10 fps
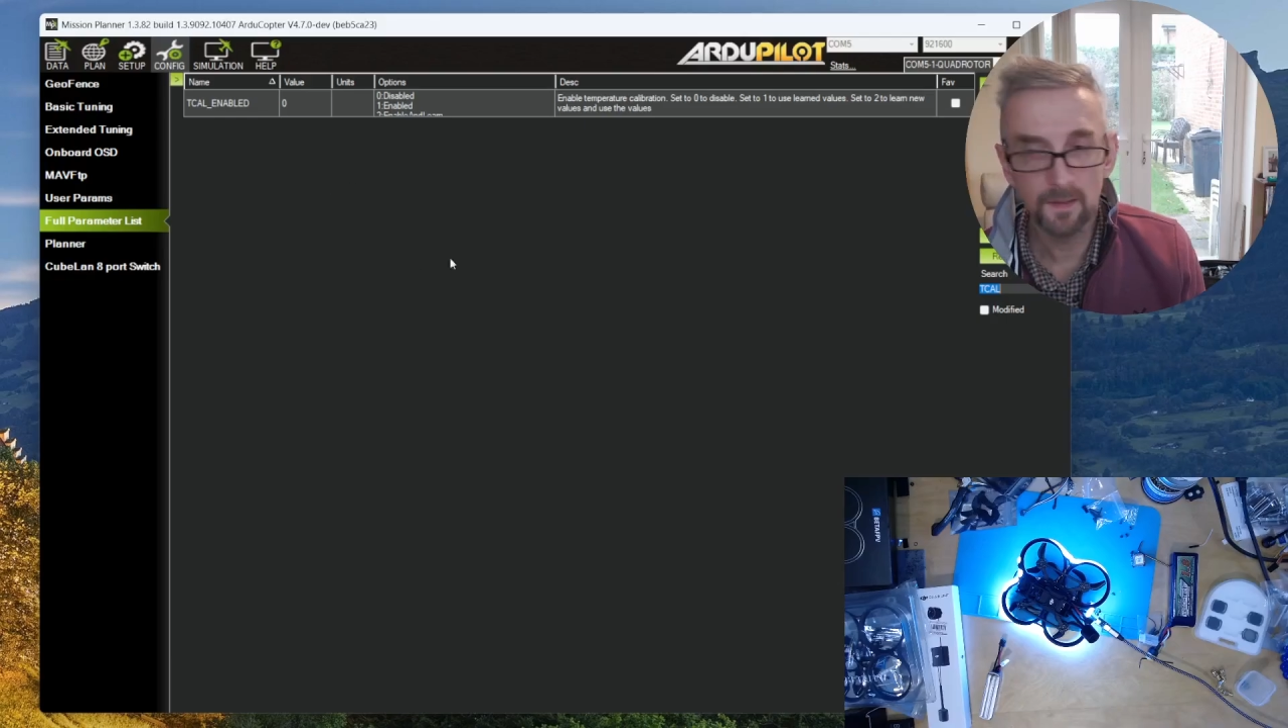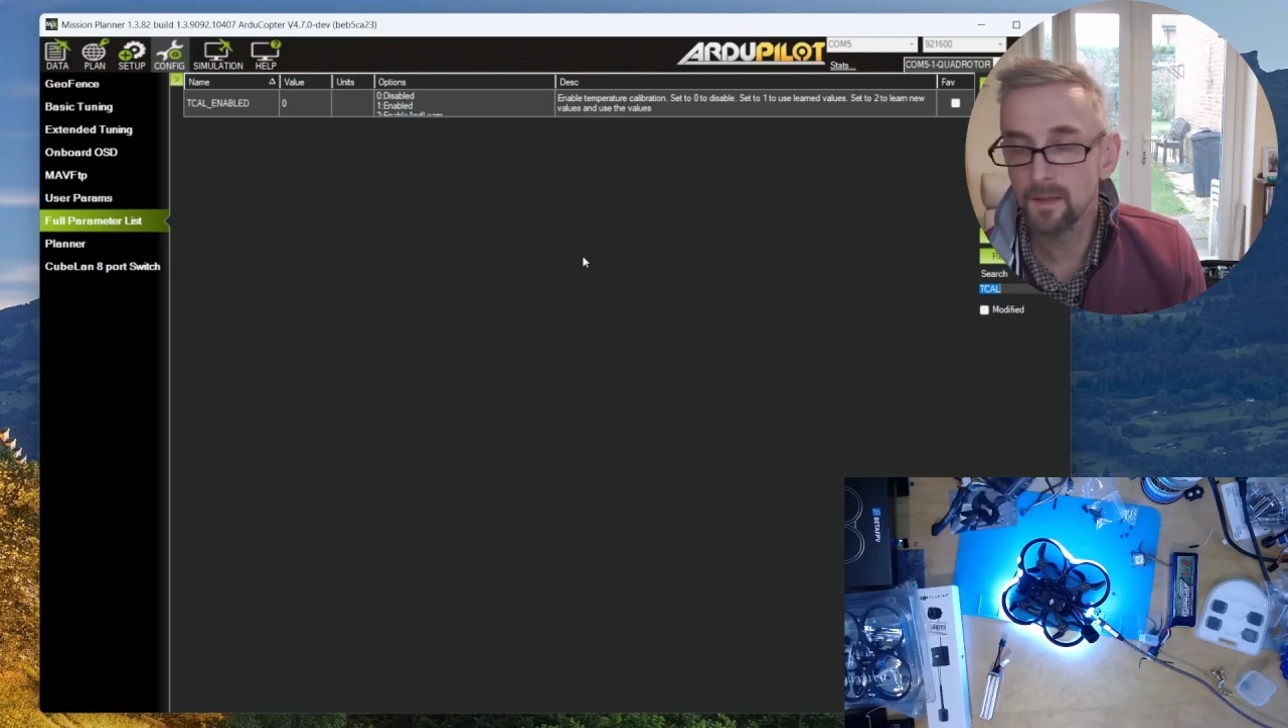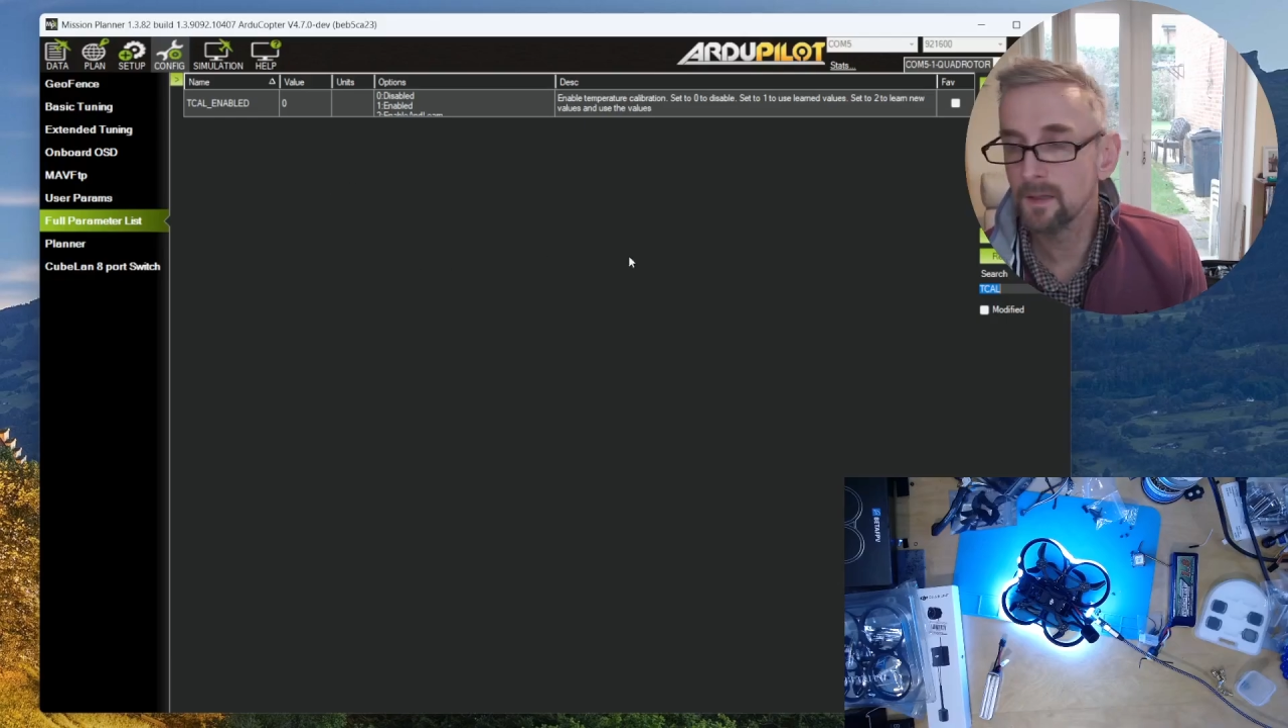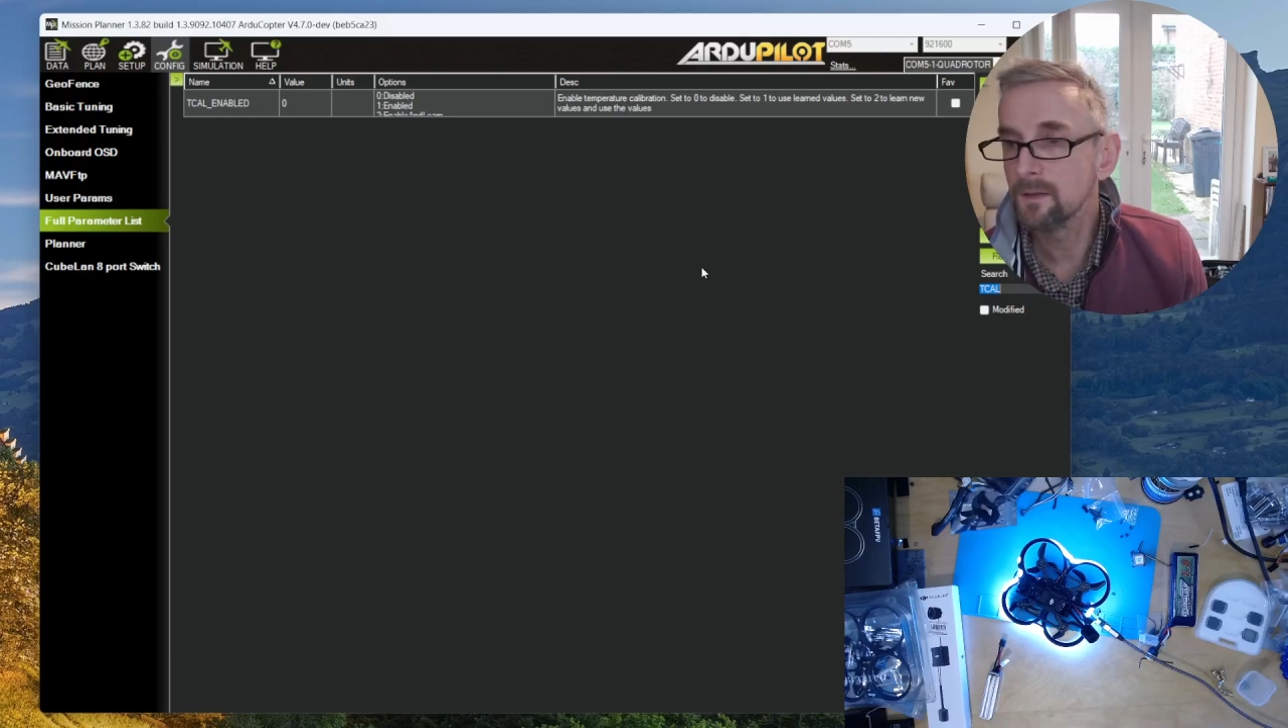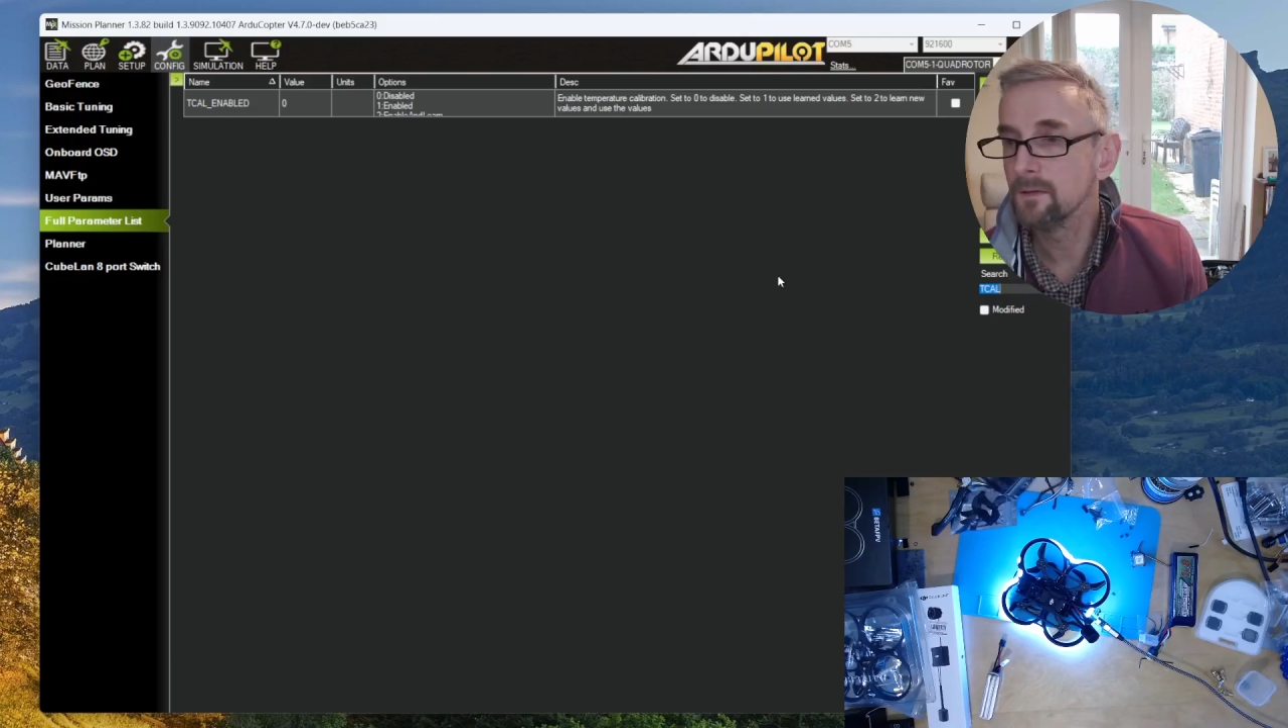then
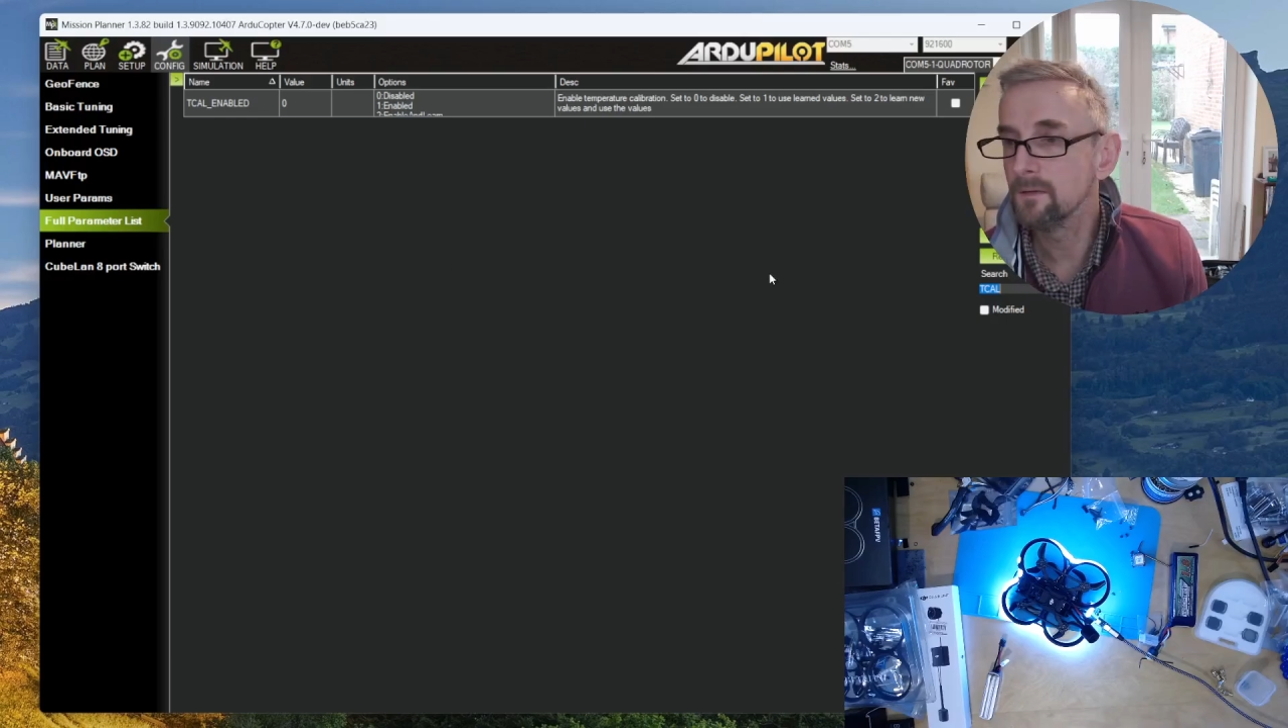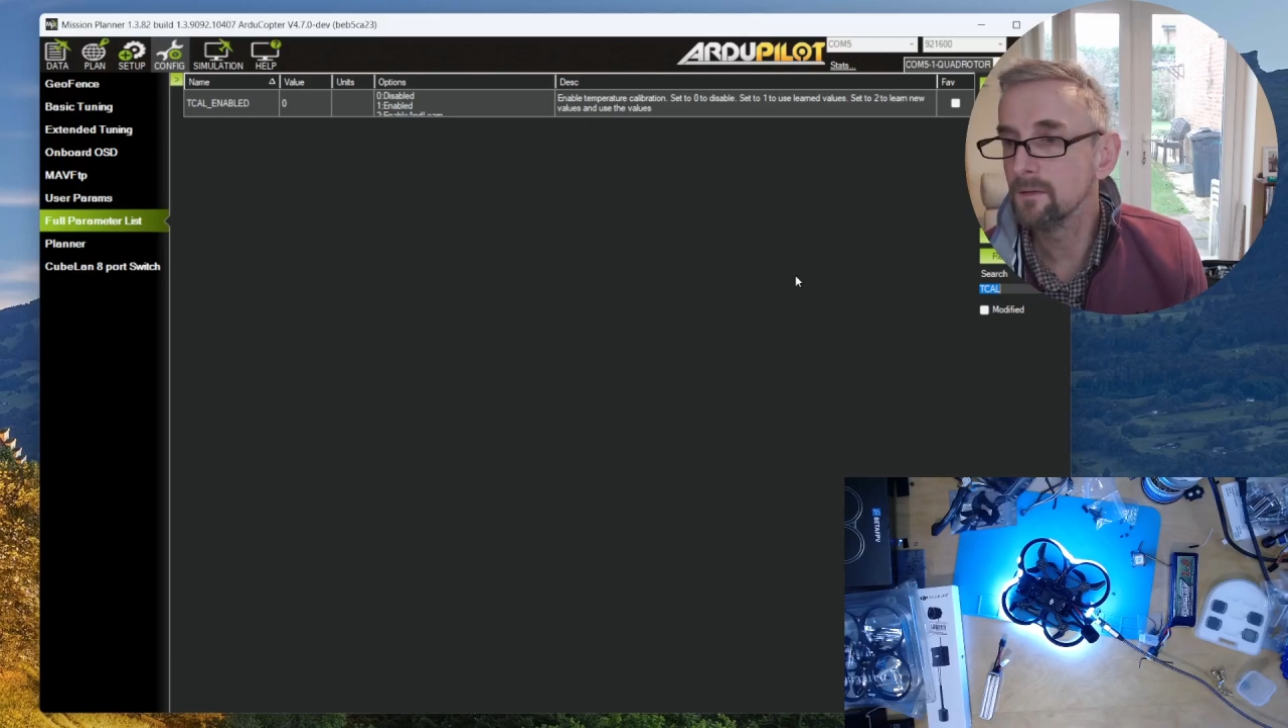I can